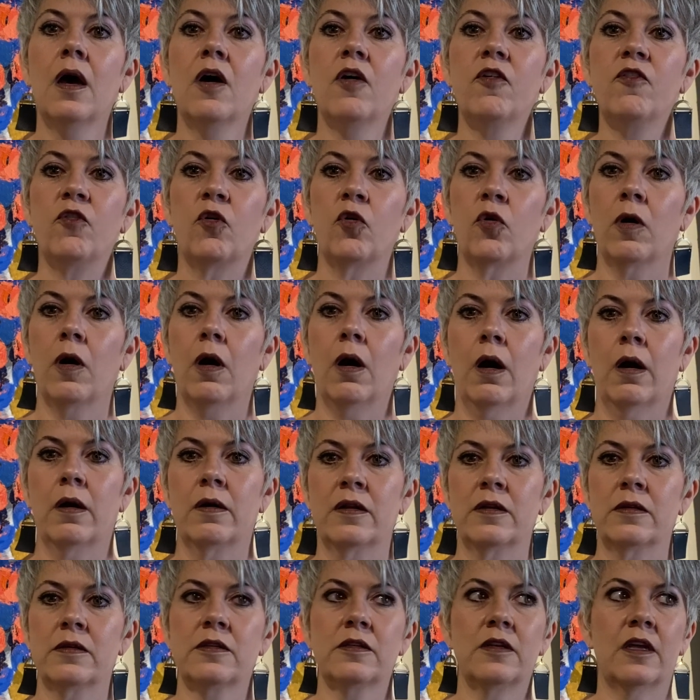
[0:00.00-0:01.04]
for
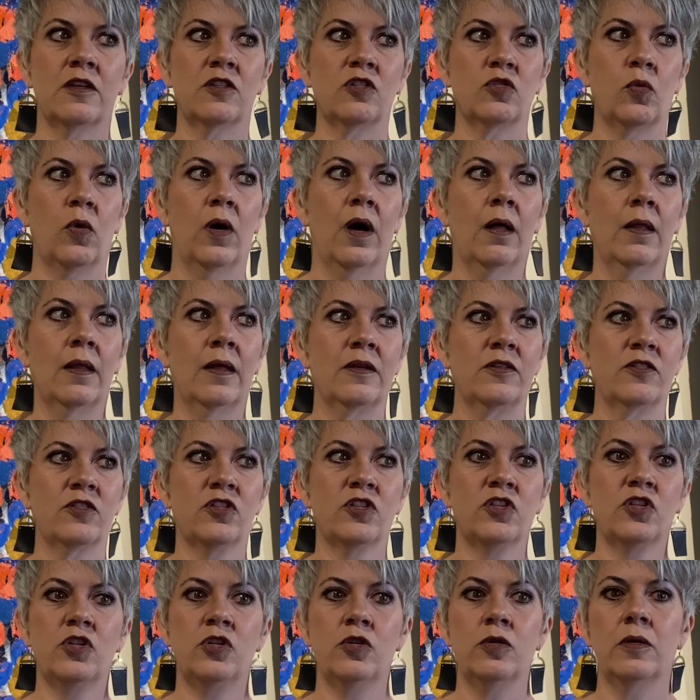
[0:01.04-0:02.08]
artists as well as
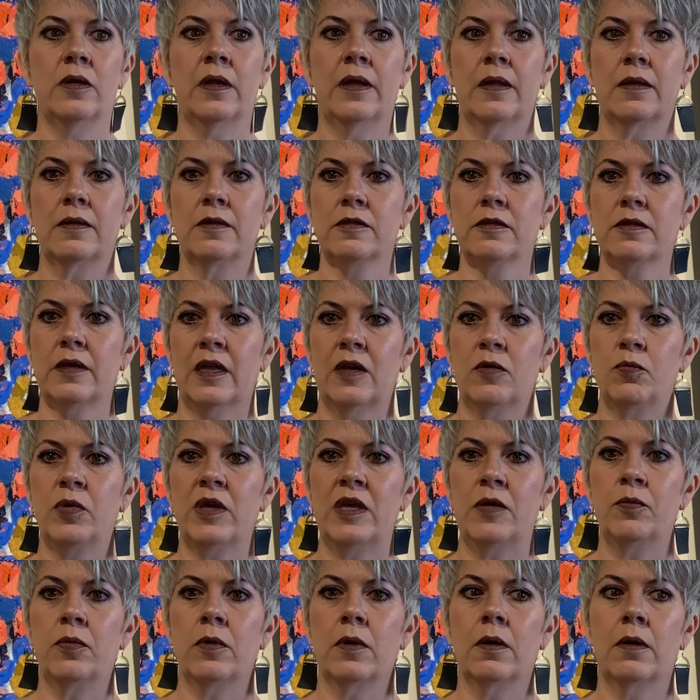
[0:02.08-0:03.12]
students and
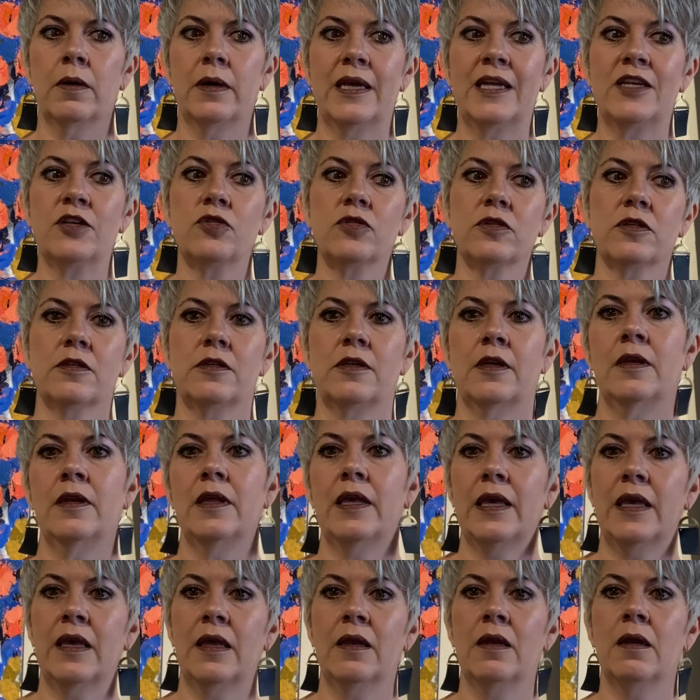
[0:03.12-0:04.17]
people
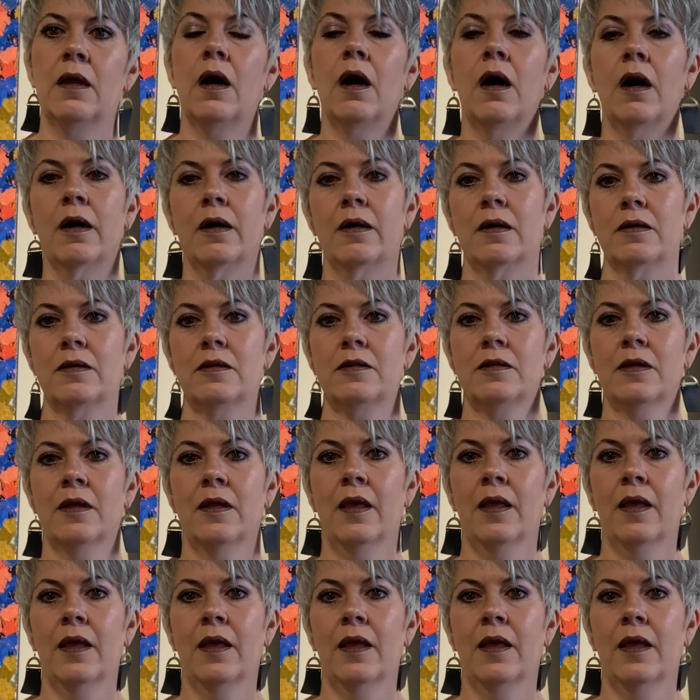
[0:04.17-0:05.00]
interested in art.